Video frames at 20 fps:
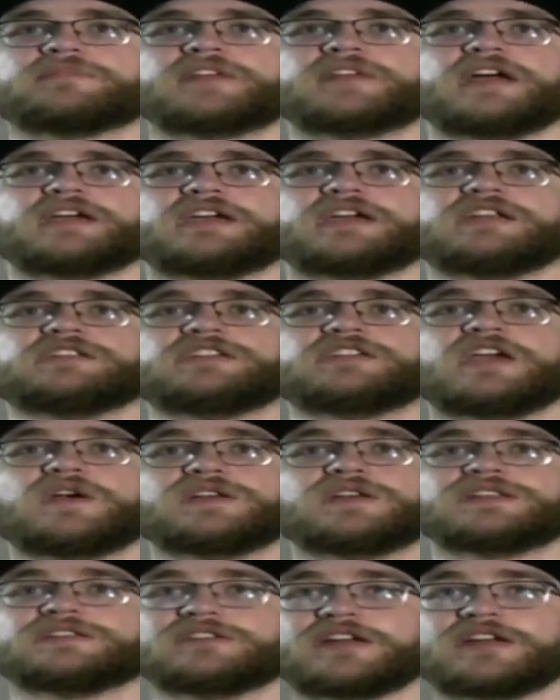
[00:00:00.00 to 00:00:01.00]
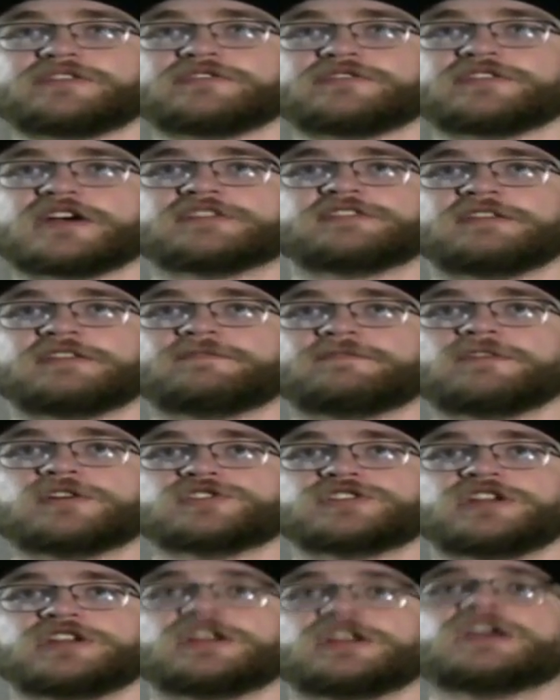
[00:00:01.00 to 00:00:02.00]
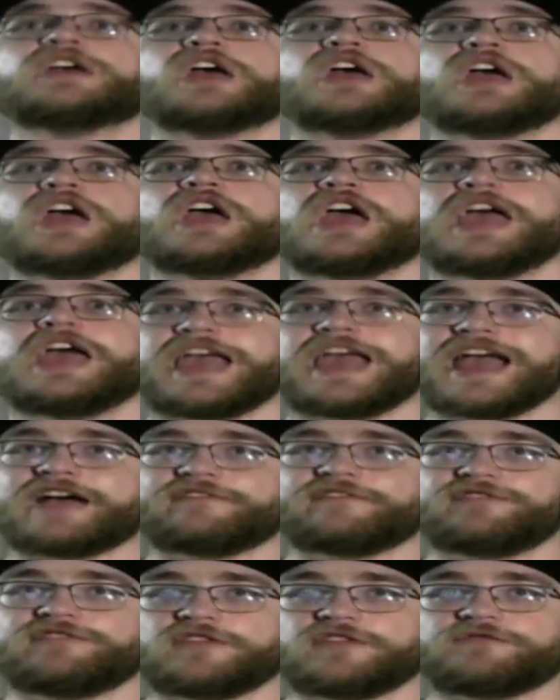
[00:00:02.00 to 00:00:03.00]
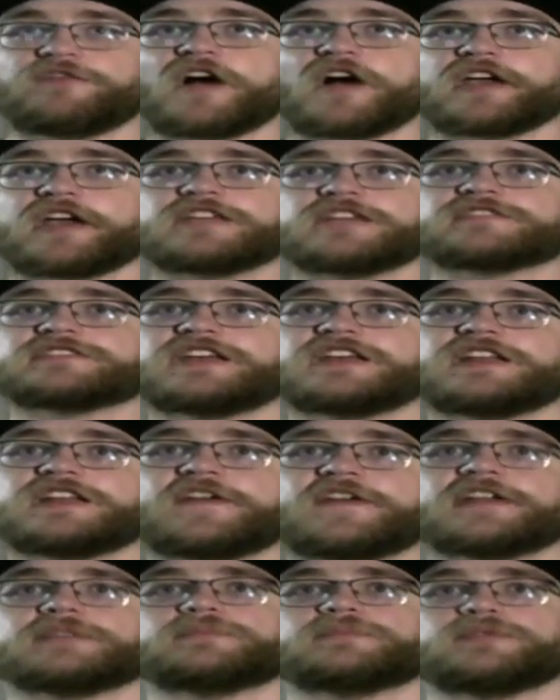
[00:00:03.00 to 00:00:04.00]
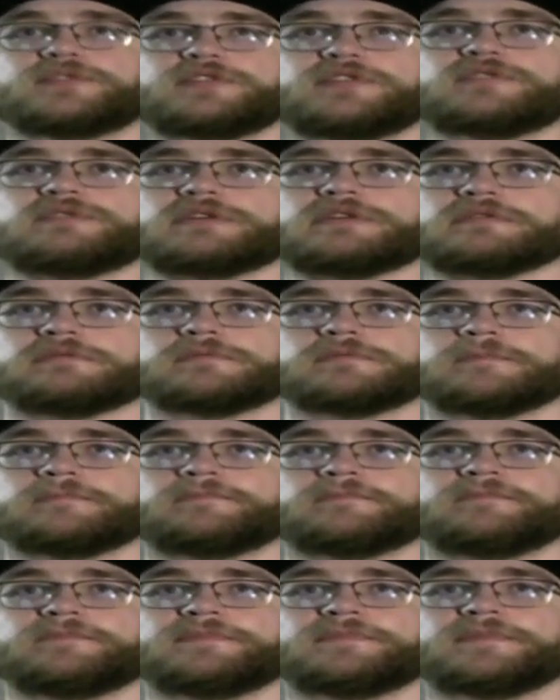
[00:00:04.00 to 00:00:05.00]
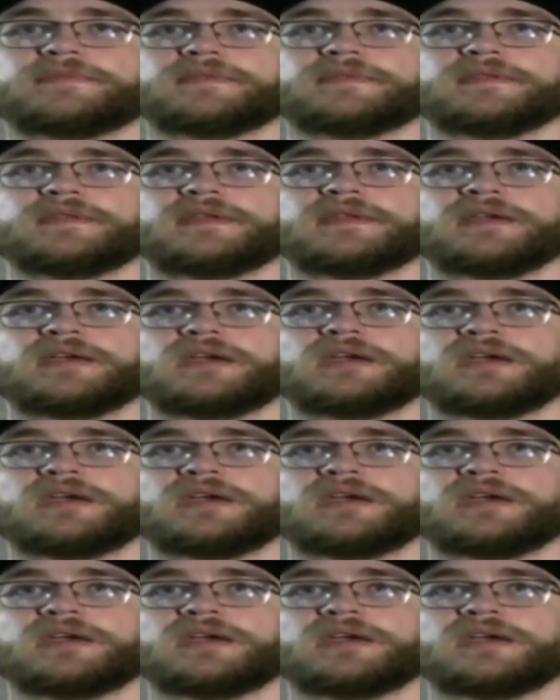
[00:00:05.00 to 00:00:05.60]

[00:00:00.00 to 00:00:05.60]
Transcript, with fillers: All platforms that can carry the nitrous oxide version have this fucking skin available to you.